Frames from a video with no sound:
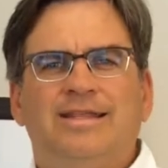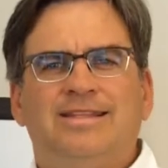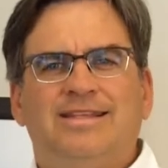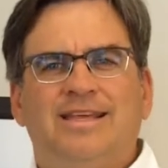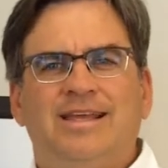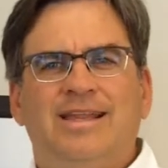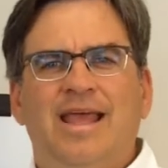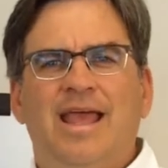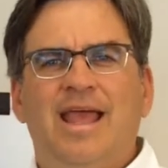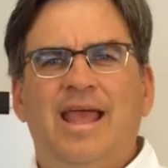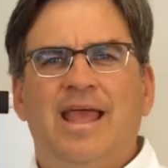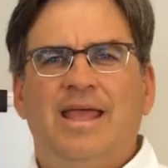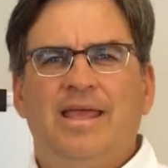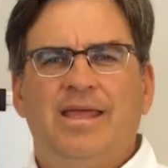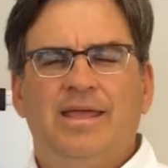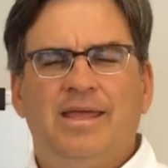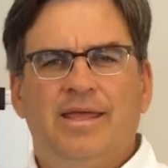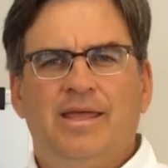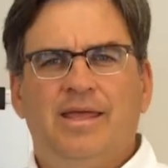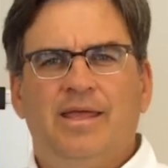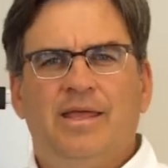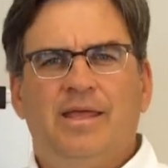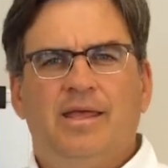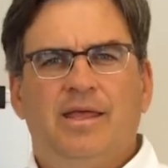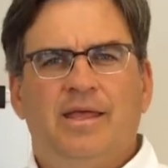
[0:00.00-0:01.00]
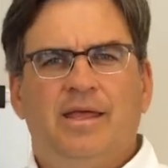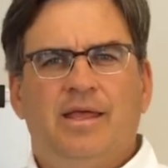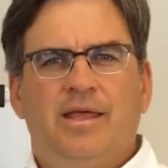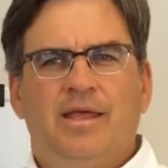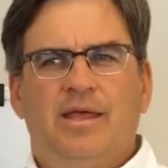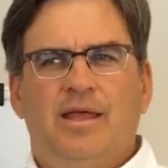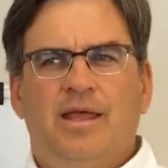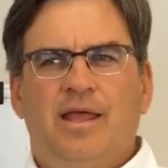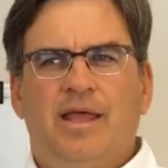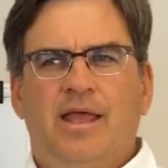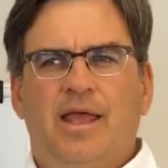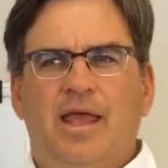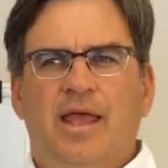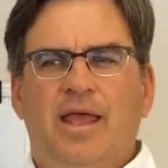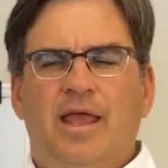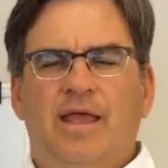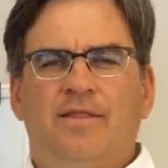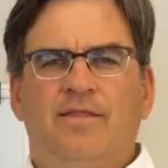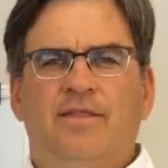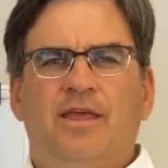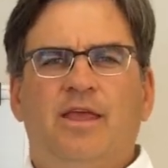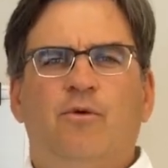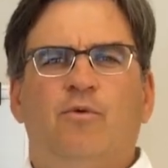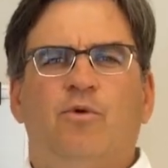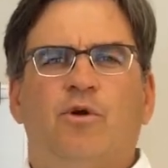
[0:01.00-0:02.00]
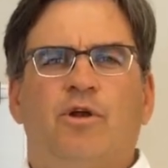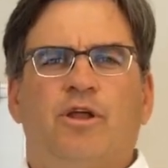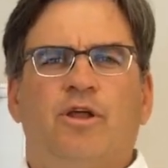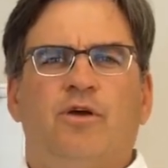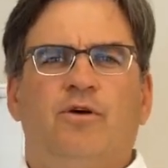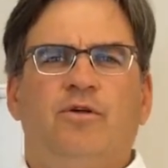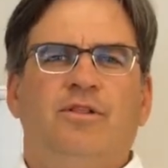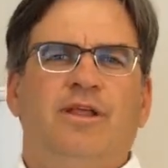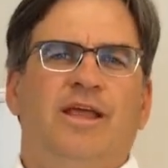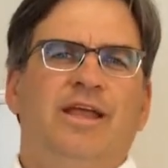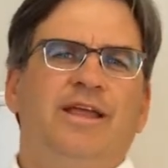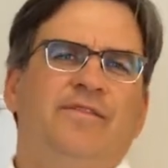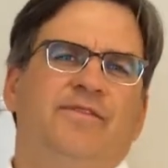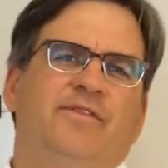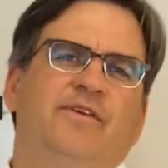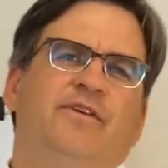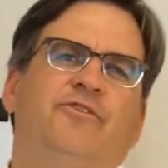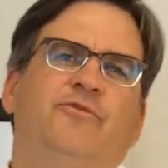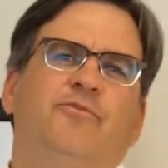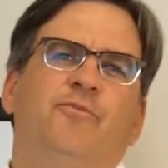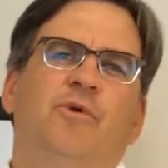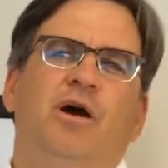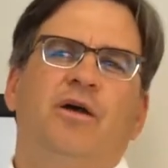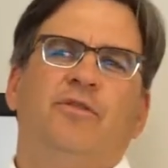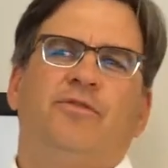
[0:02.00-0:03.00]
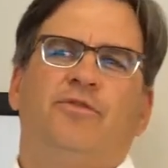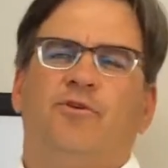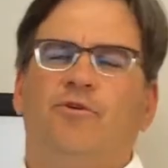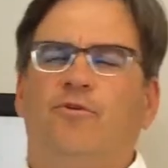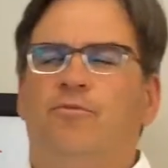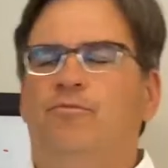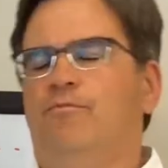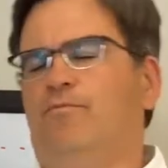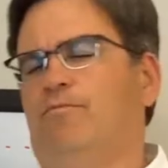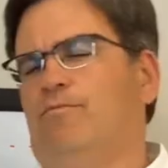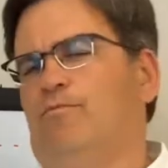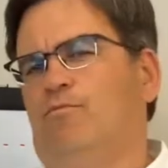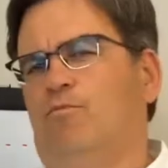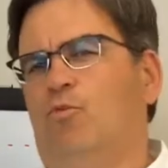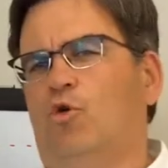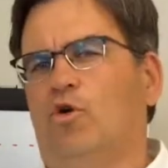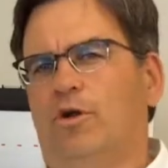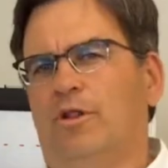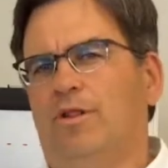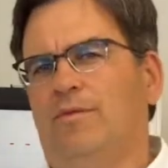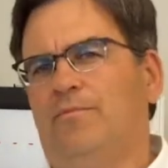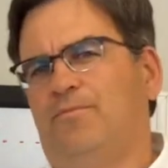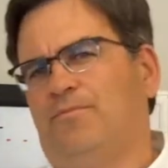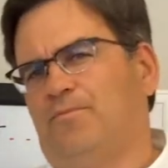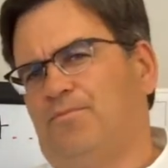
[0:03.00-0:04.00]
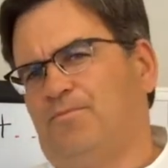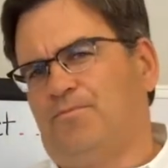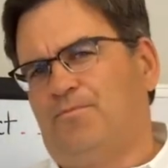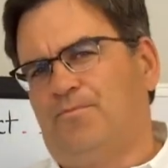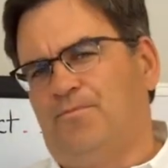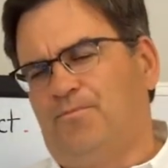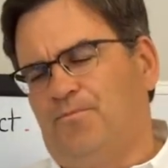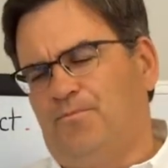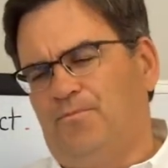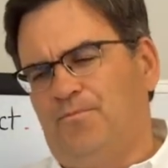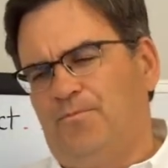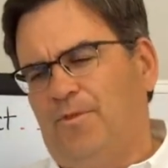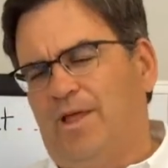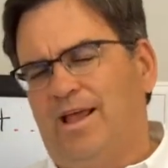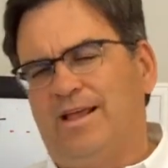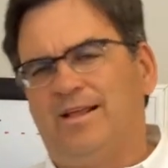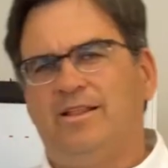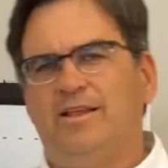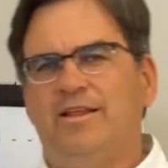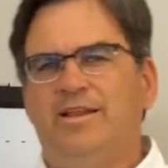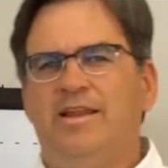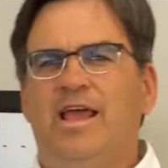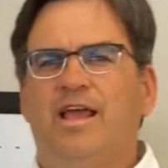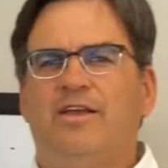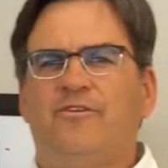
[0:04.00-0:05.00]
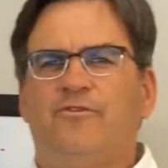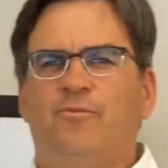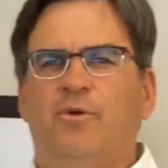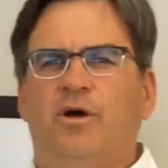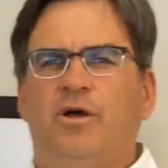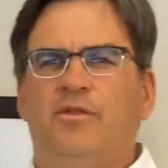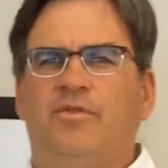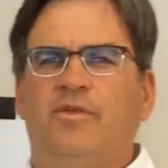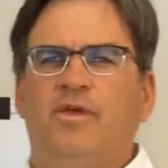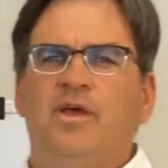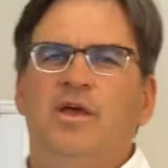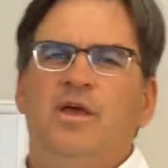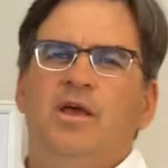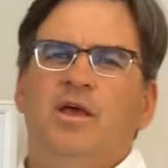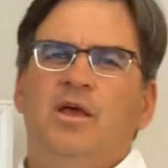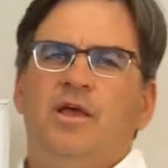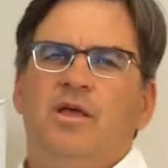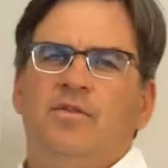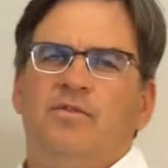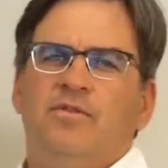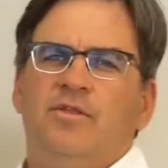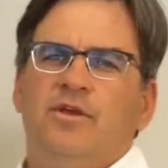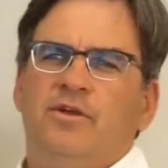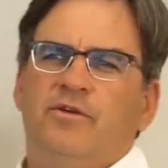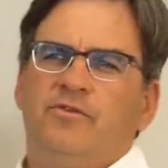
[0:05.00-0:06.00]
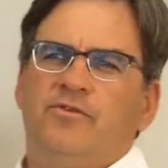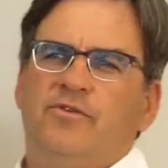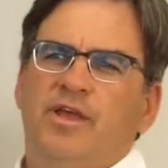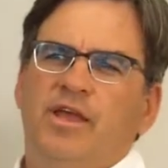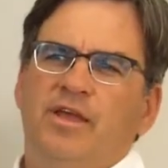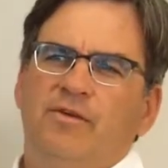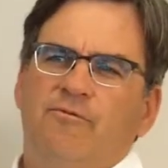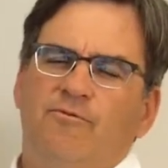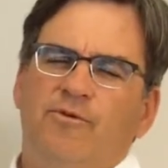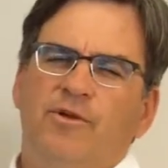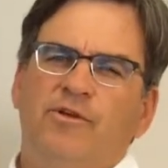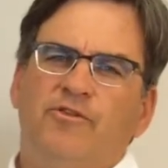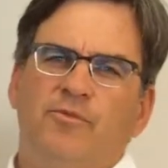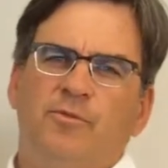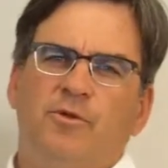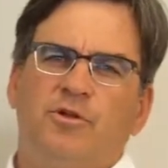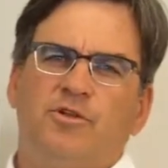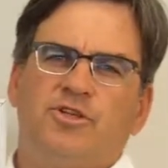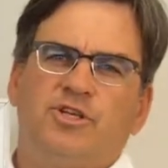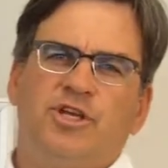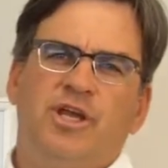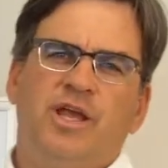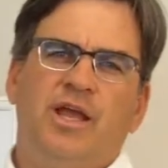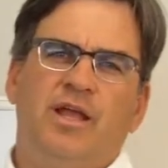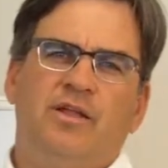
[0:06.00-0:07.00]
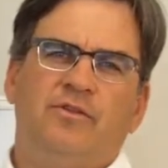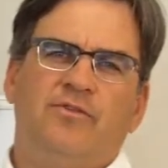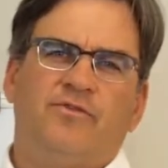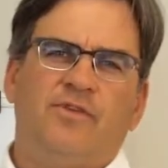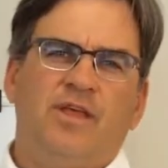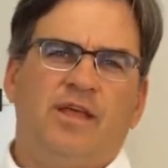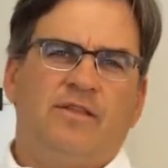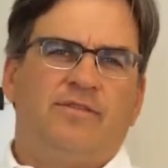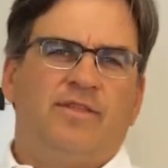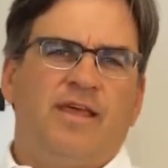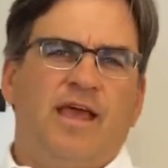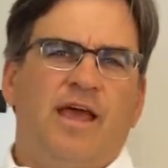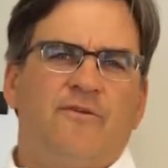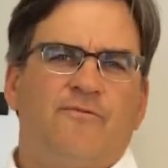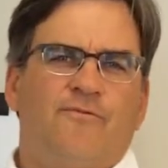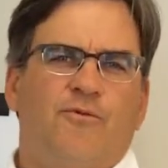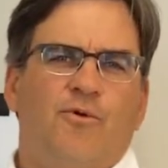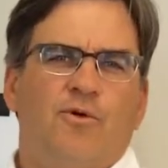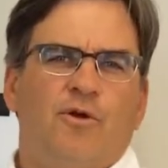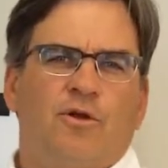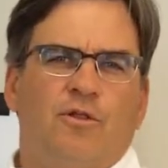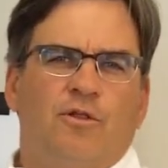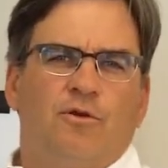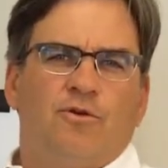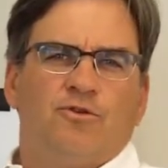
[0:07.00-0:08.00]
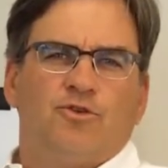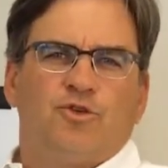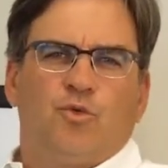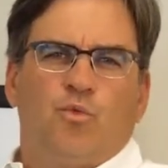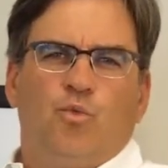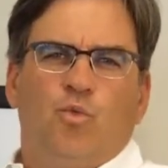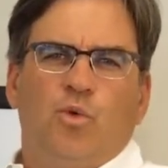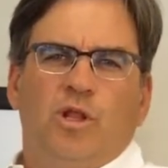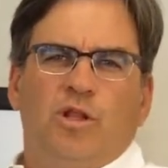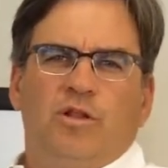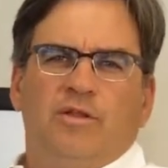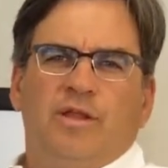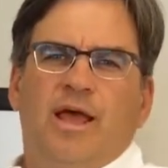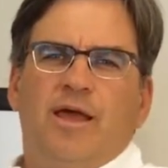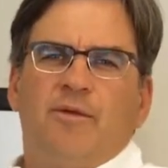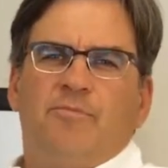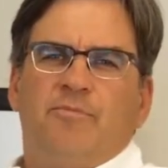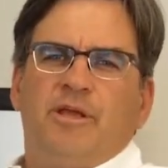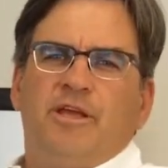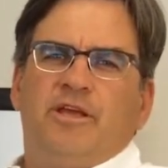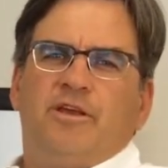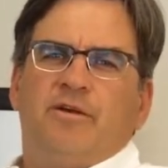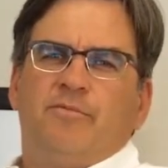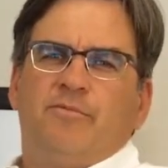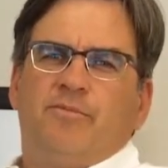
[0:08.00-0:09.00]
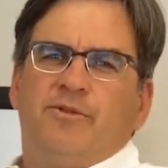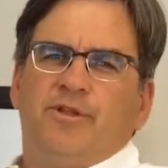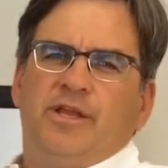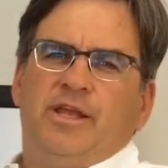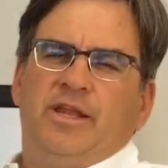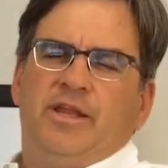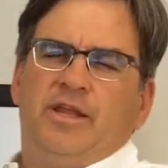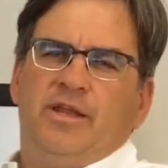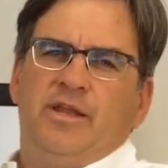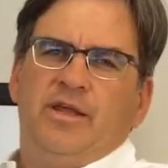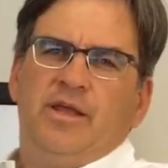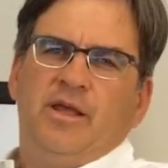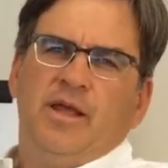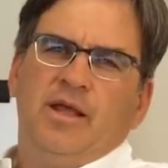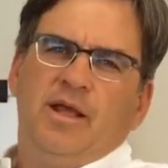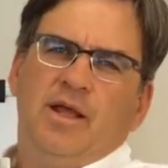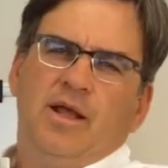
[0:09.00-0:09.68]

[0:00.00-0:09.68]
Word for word: today, and they were to go late this month or more likely next month, there's a reasonable chance that that foreclosure will not be completed